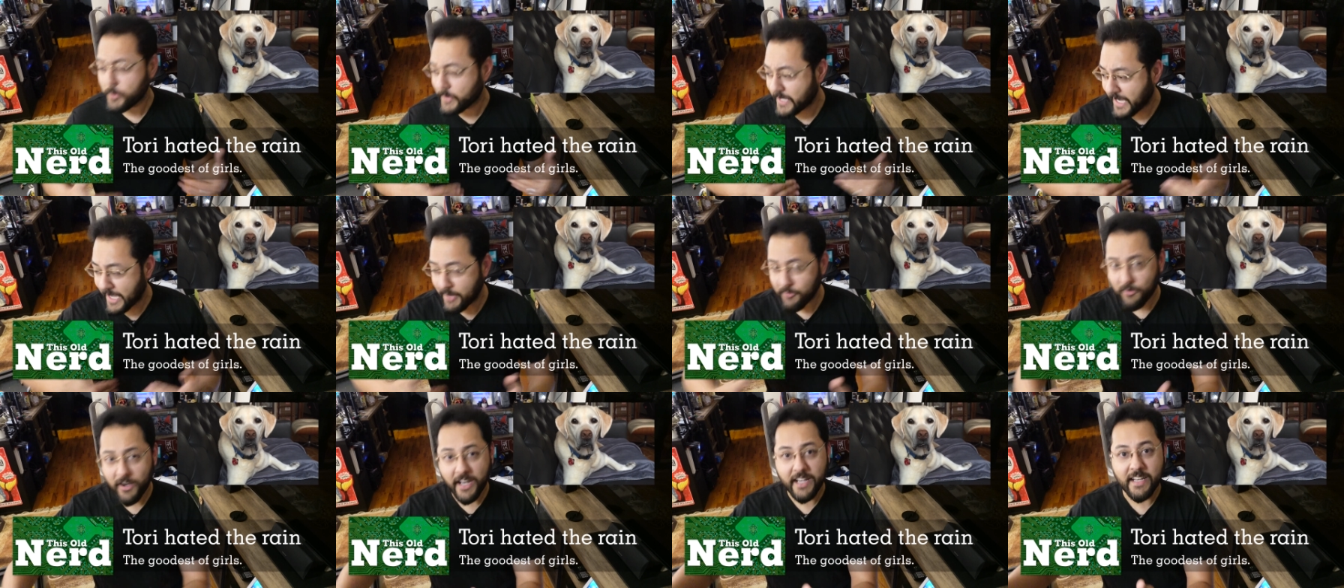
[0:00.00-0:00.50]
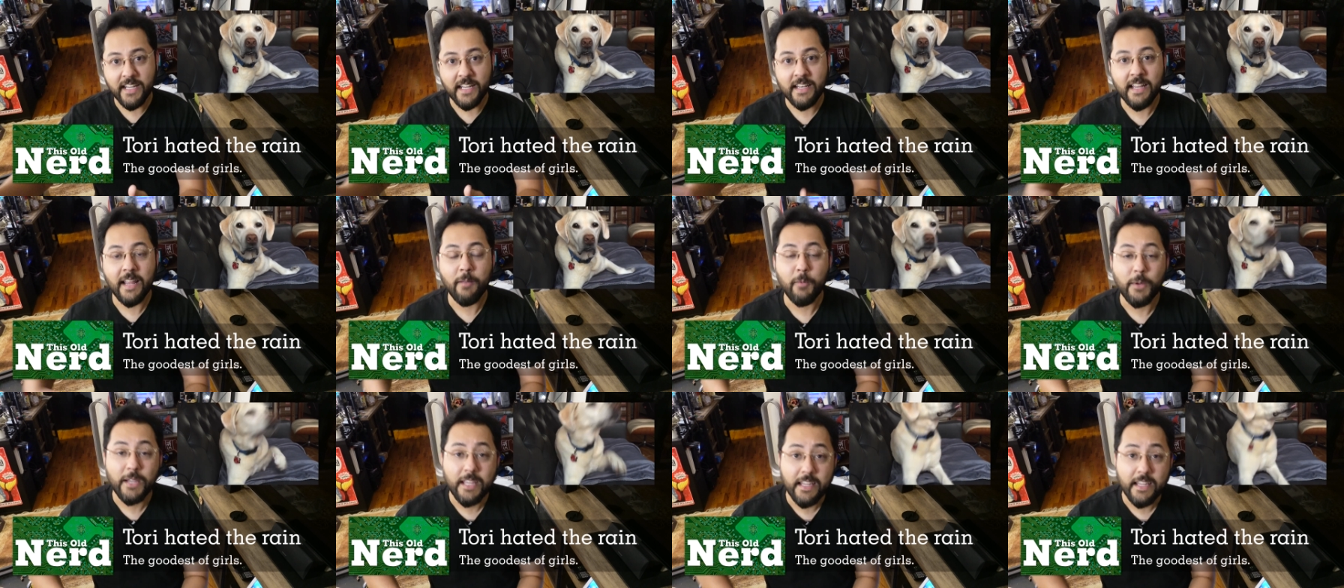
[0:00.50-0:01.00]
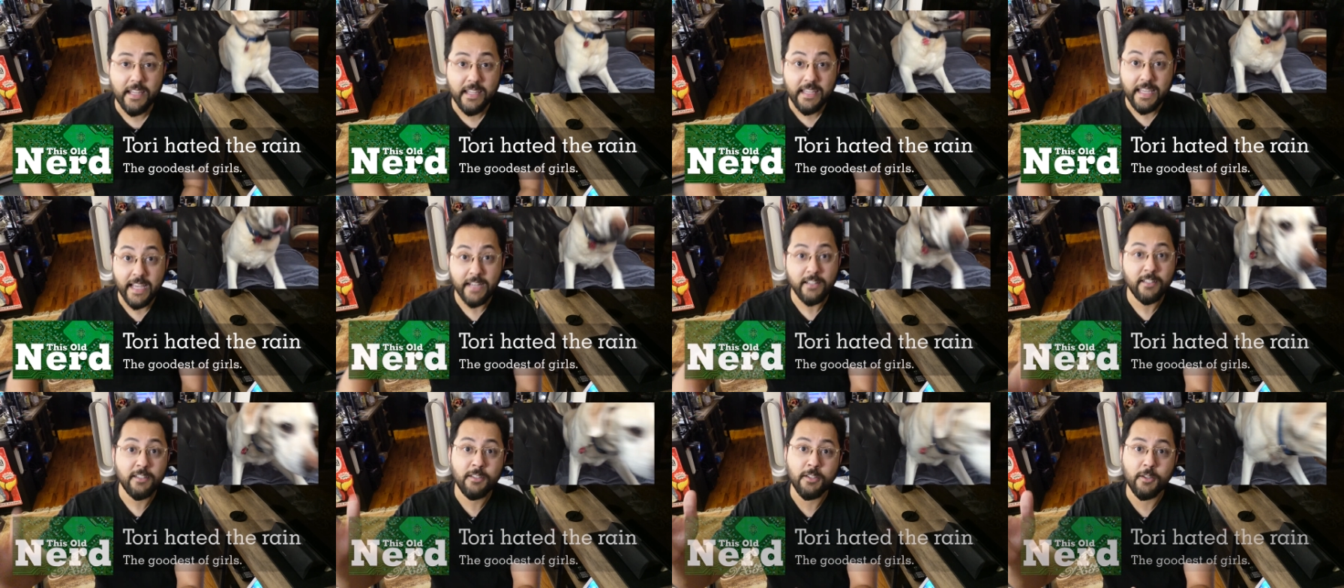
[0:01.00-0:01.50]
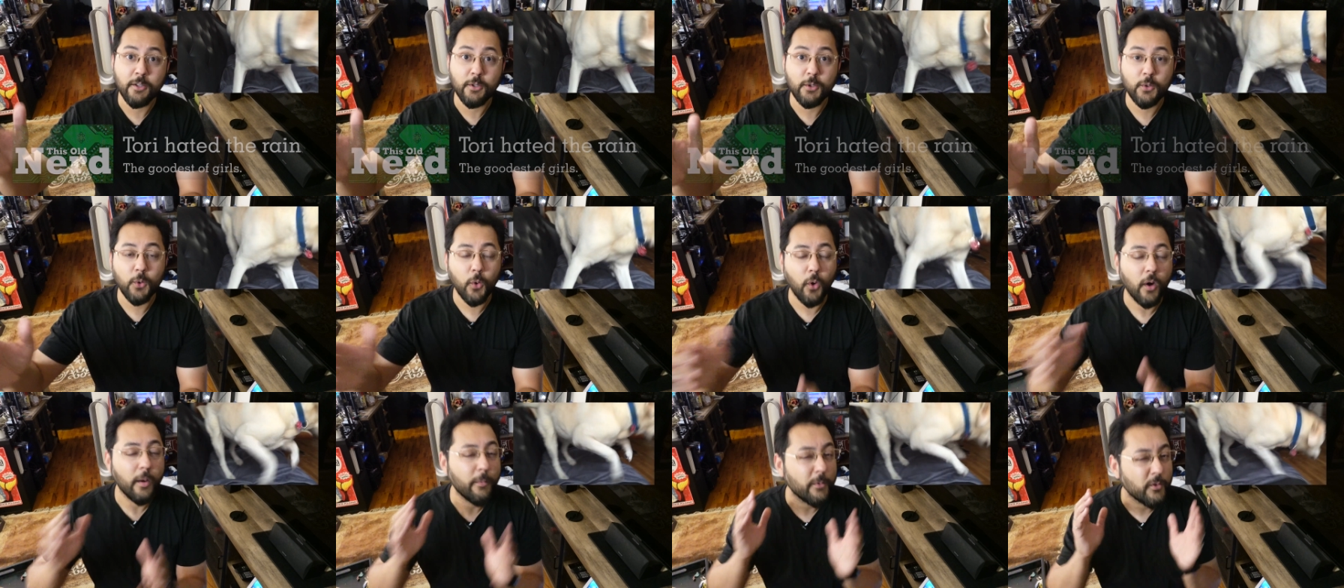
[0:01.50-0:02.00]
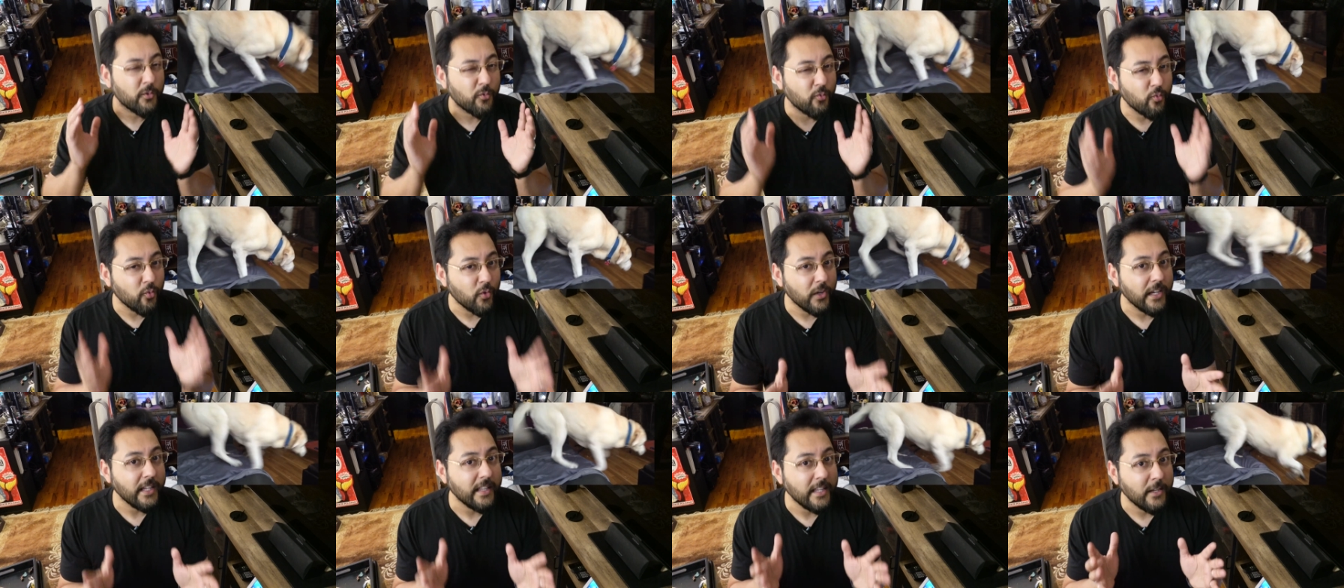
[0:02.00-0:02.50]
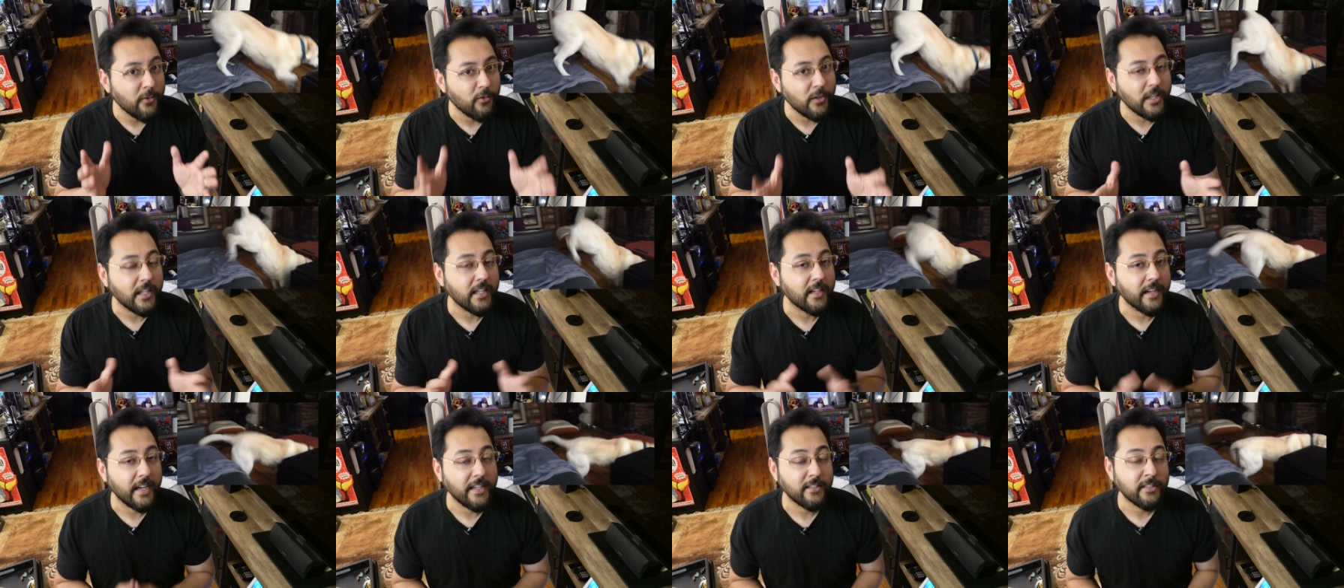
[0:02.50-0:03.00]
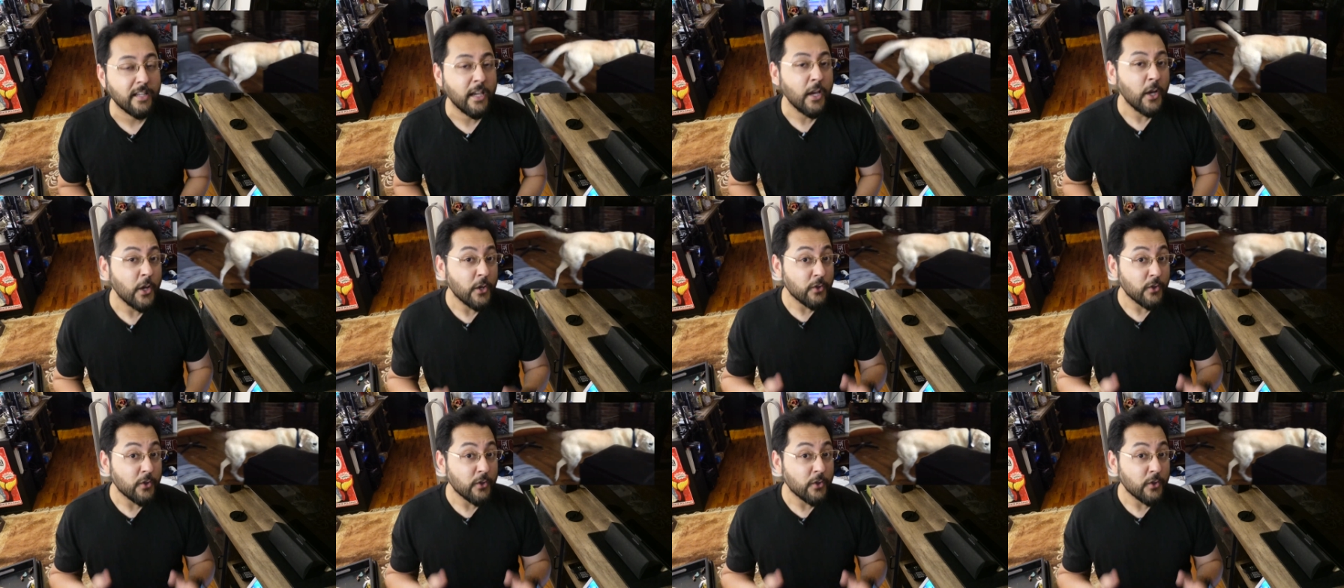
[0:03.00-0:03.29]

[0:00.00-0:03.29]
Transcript: We got right in and we could get to the door. It was really, really nice.